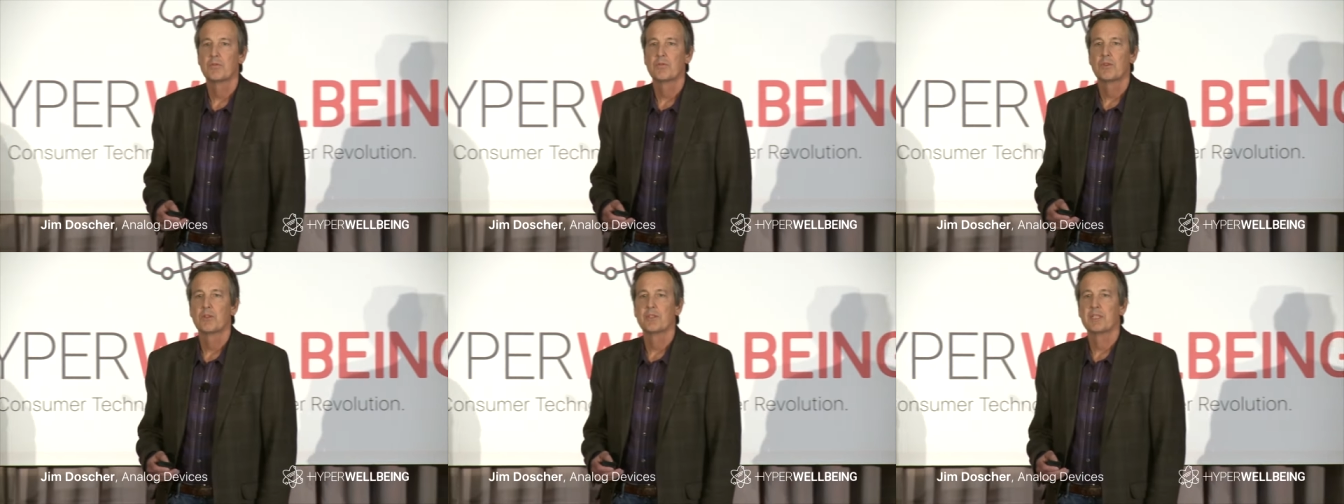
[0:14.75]

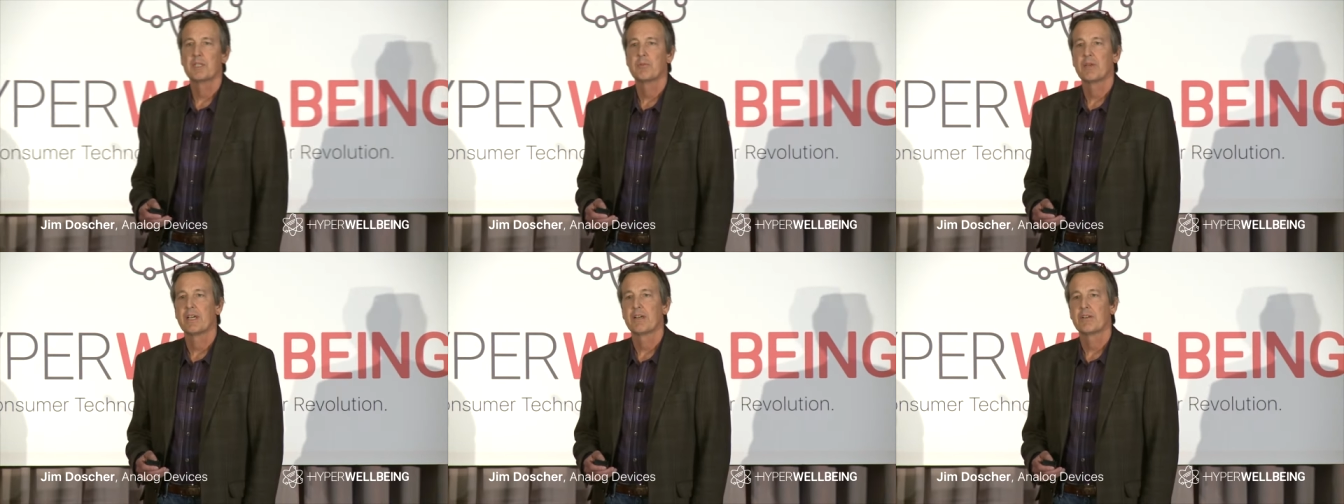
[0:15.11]
really
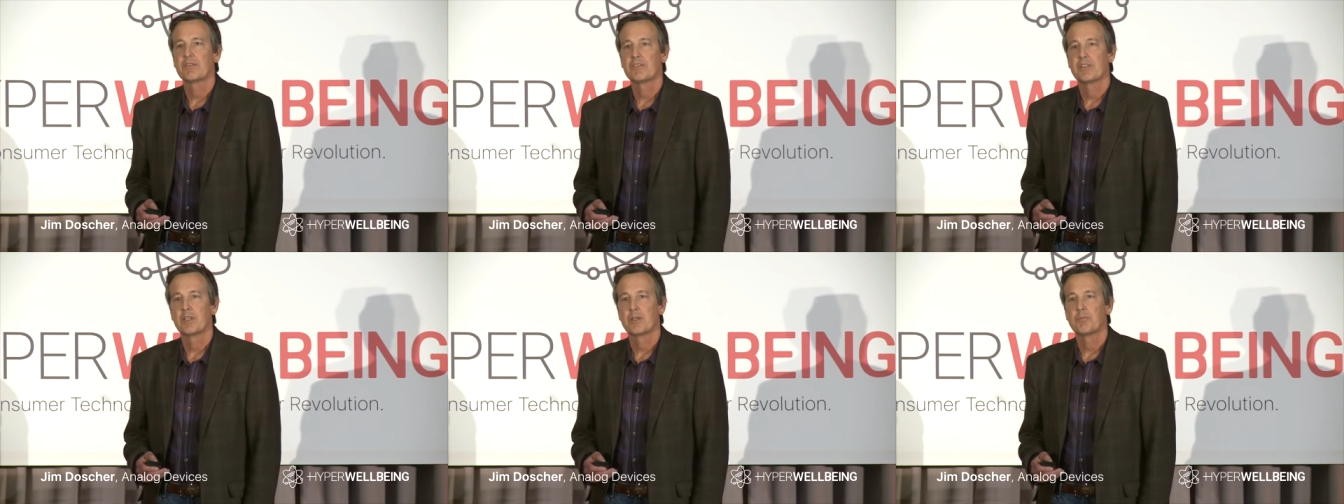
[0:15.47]

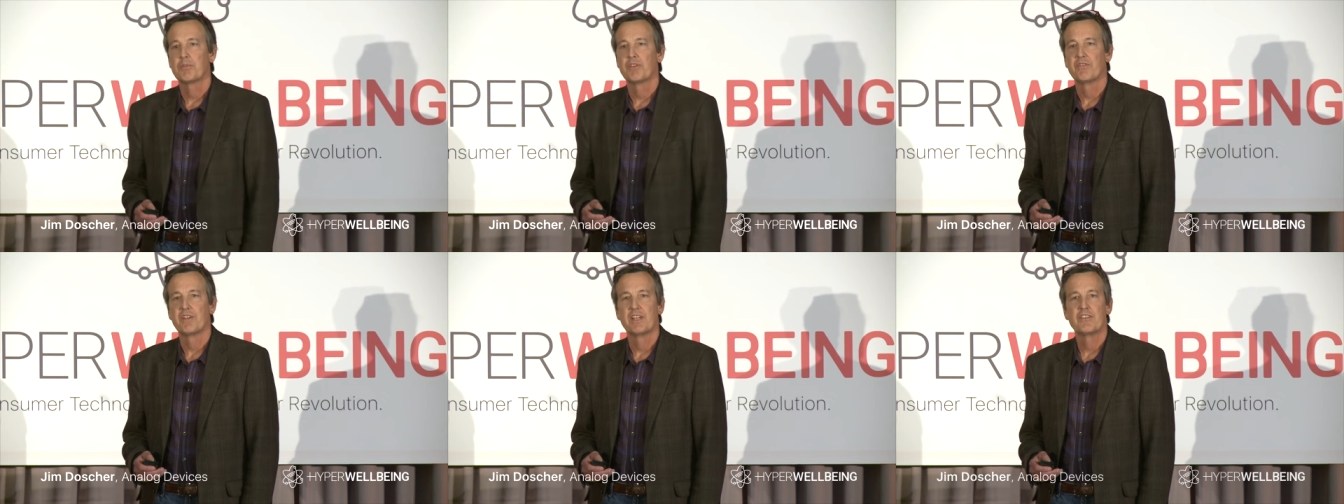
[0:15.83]
about uh,
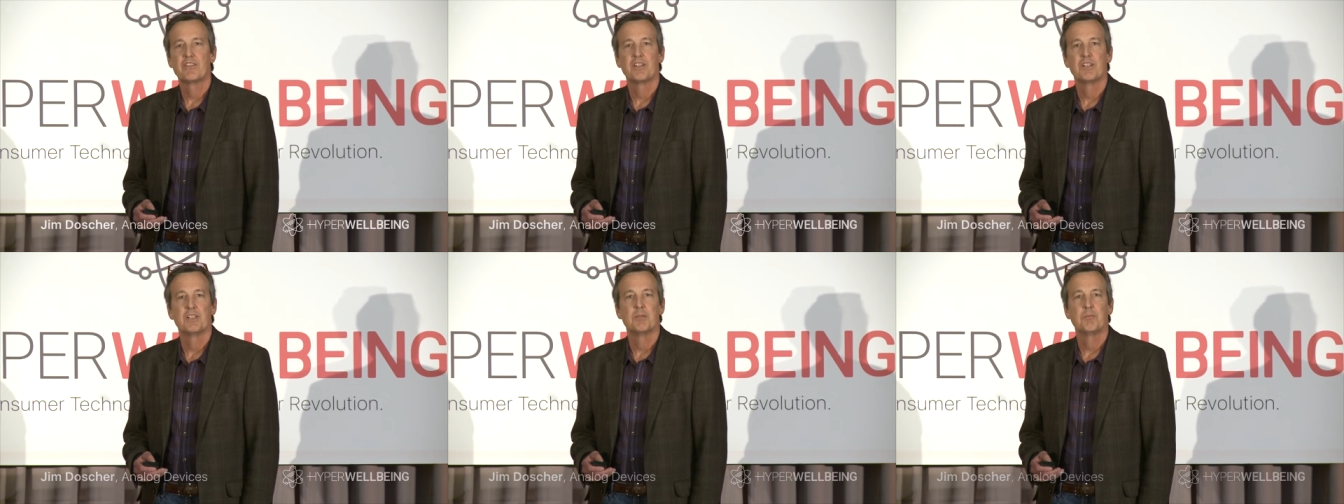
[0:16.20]

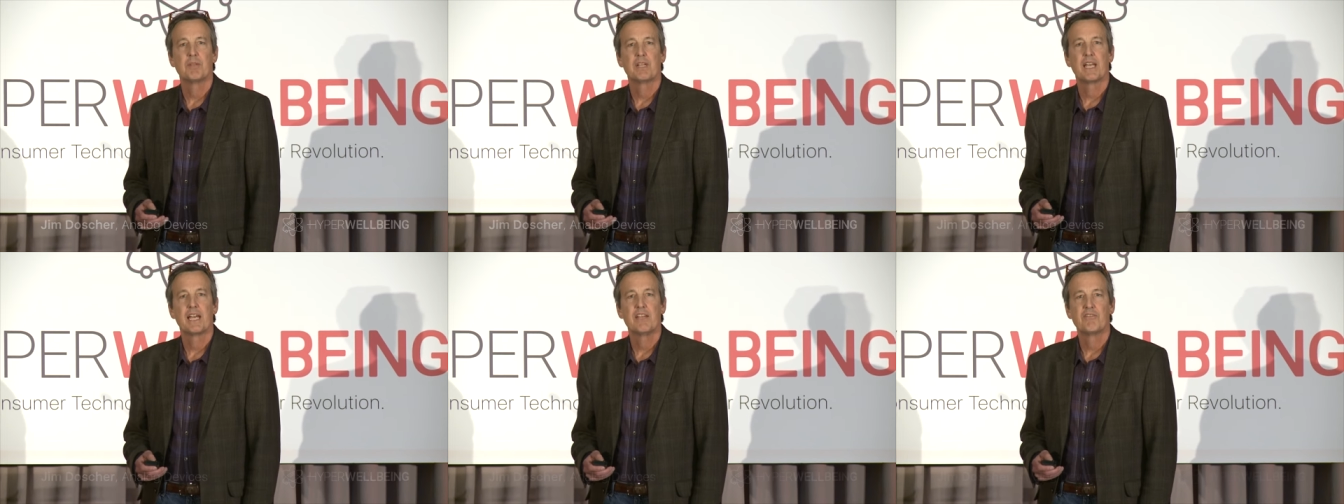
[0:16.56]
prevention and
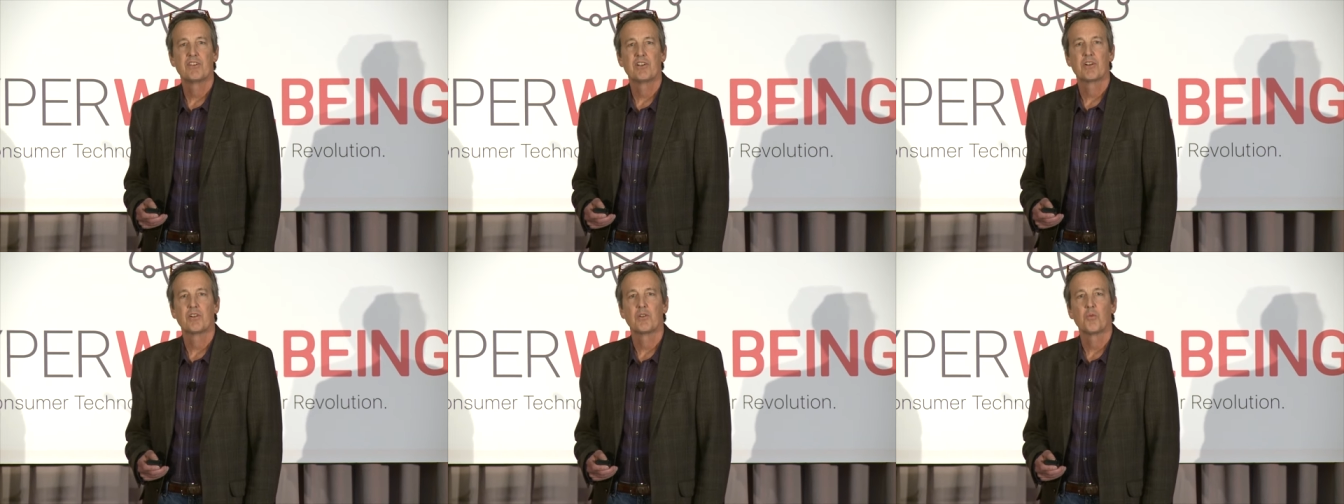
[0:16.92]

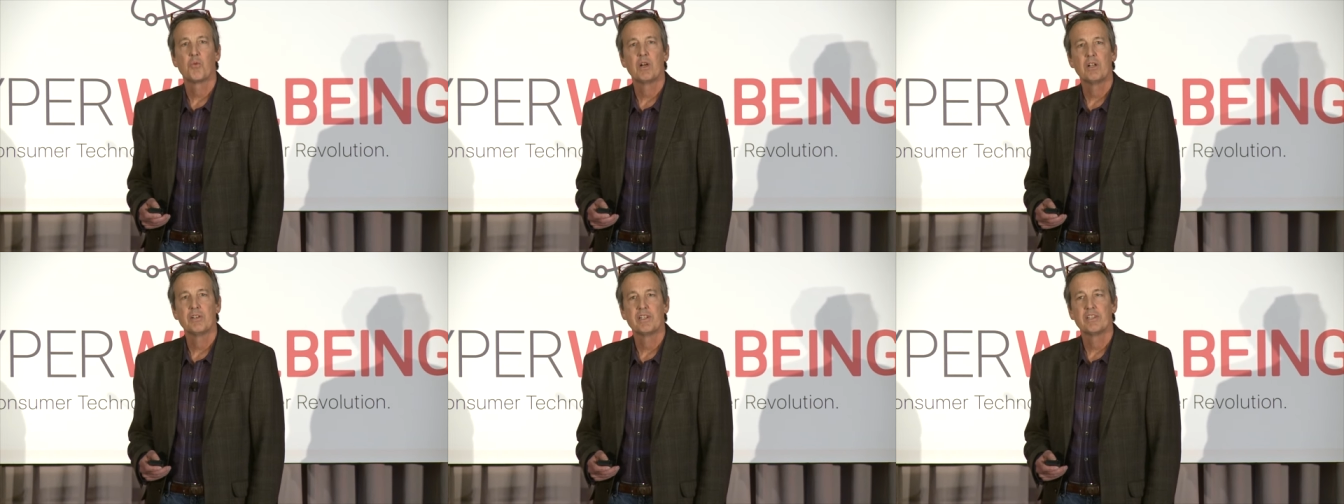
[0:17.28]
behavior
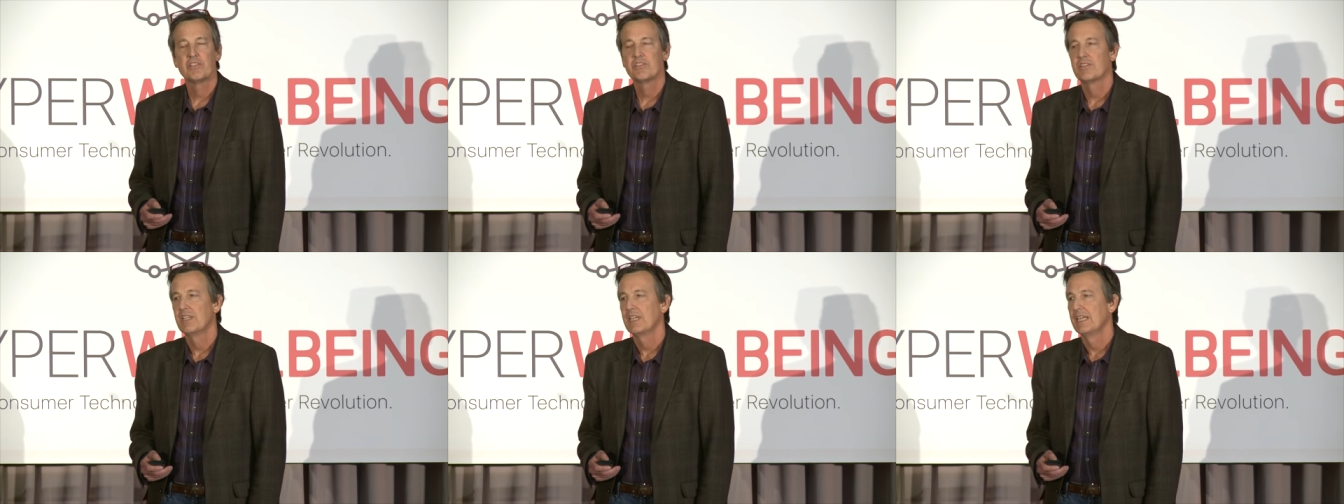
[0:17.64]
and
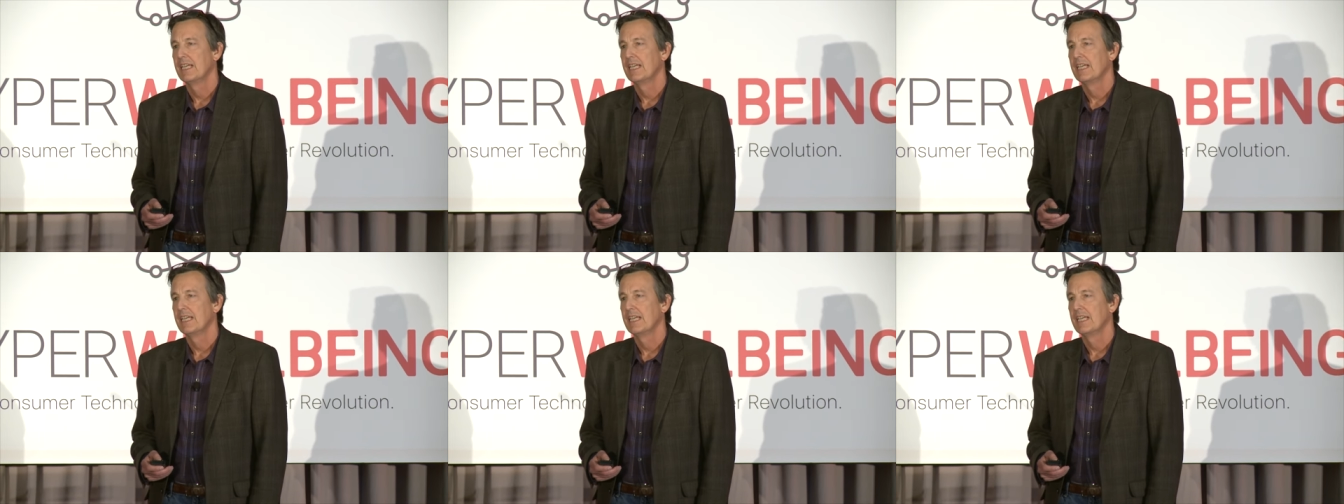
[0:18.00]
wellness,